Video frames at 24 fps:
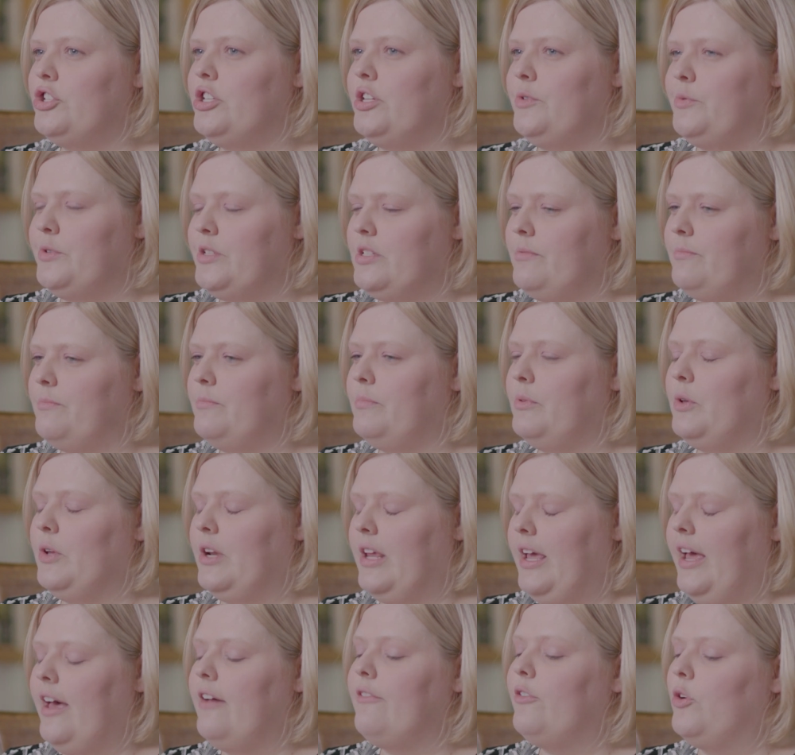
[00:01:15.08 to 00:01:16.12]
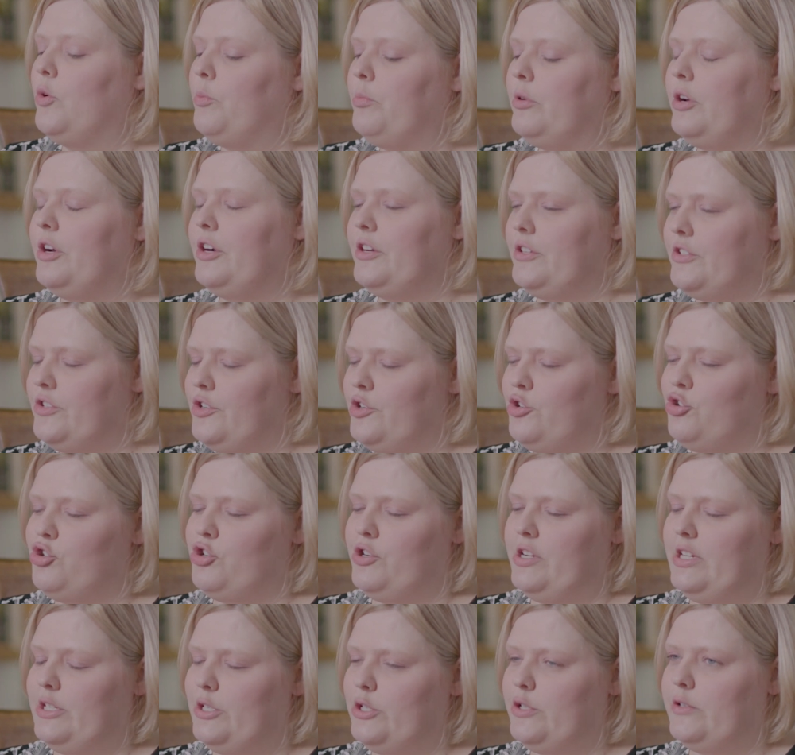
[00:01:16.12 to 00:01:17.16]
she was gonna have open heart
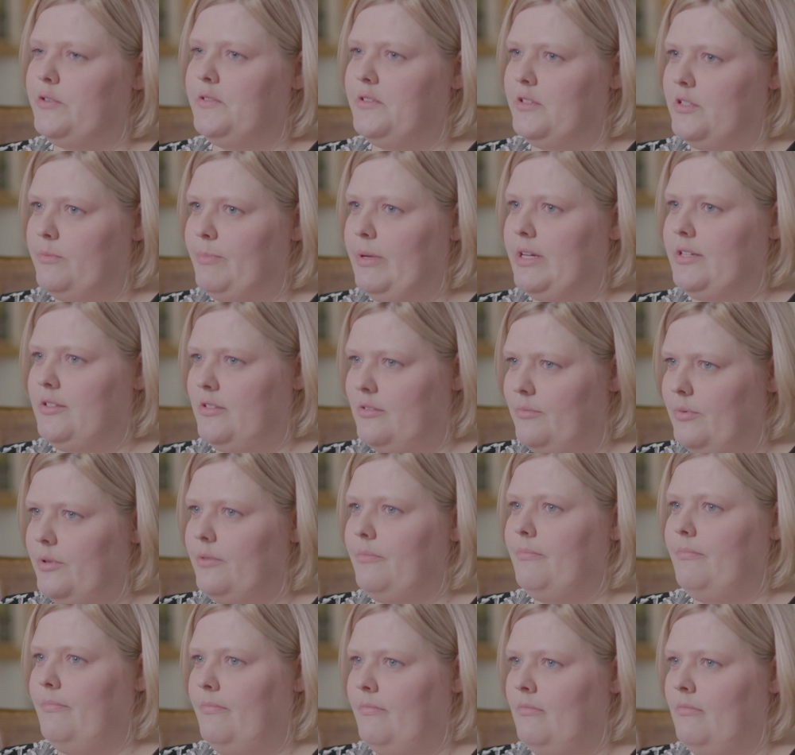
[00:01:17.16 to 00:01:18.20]
surgery as soon as possible.